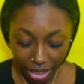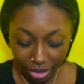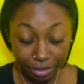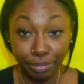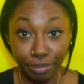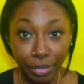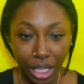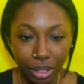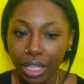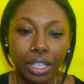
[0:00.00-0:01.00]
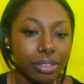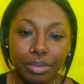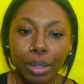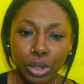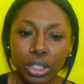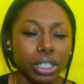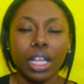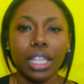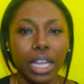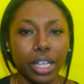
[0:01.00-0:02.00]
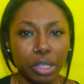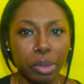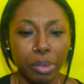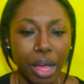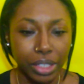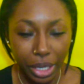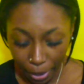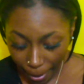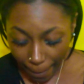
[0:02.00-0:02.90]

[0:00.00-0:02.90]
Like, me, and I'm sure a lot of other people out there.